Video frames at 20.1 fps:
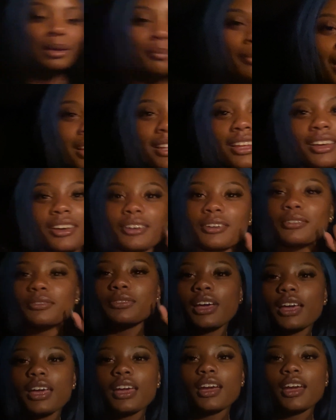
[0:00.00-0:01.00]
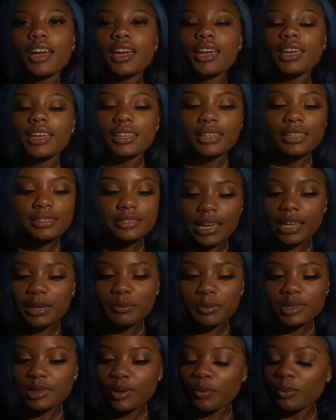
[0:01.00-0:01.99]
my love, he's taking me
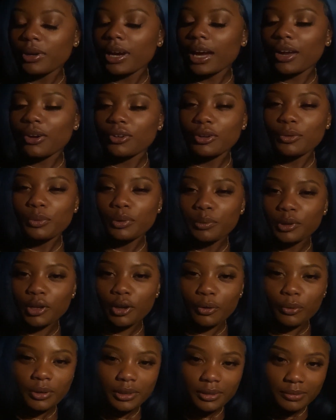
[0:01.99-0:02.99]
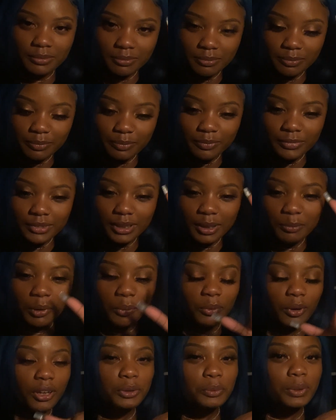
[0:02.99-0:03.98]
somewhere. I don't know where we're going, but
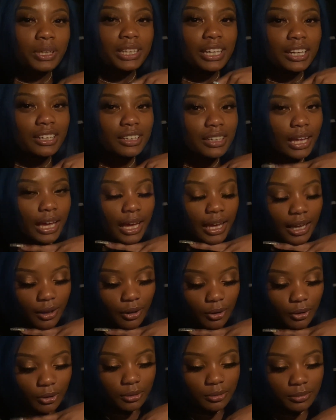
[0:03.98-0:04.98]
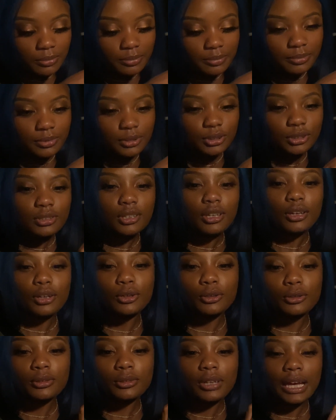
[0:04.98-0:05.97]
we're on the way there now.
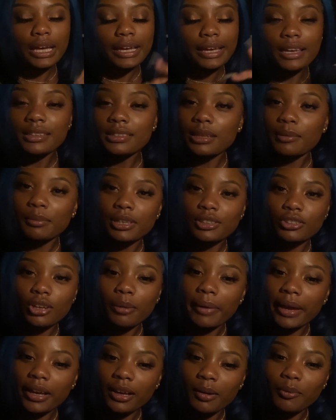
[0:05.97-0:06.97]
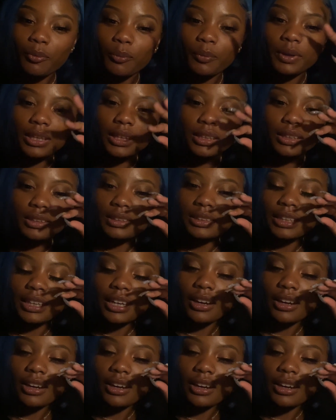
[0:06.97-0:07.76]
So I guess I'm gonna hit y'all back up when we get there,